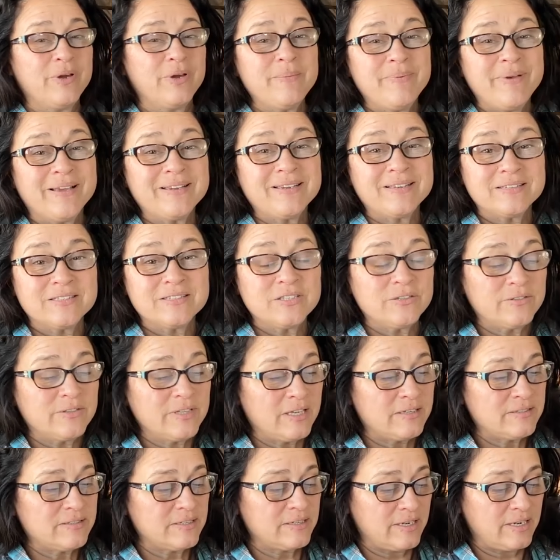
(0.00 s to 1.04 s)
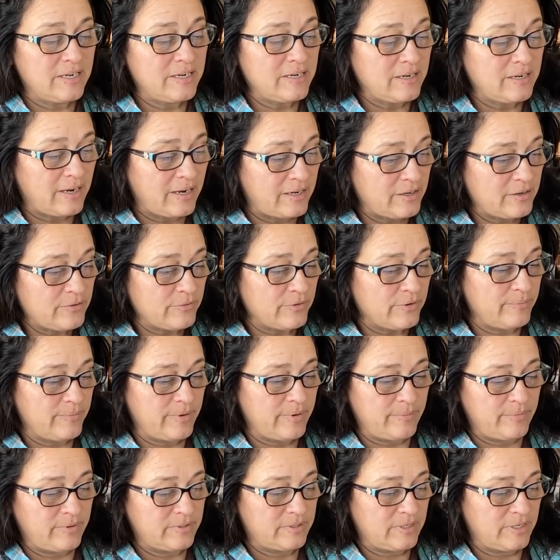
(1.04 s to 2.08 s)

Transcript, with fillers: Way back in two thousand eight, I don't remember